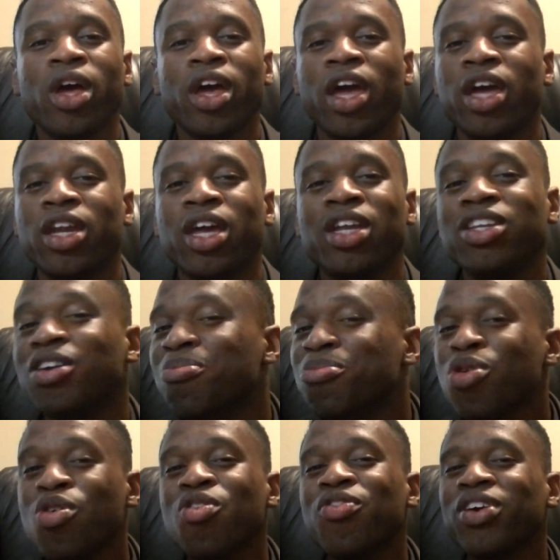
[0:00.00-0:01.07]
and you're
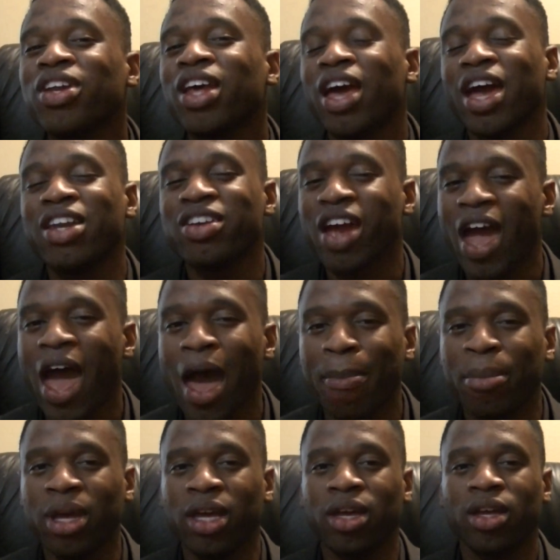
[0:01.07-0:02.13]
moving and you're happy.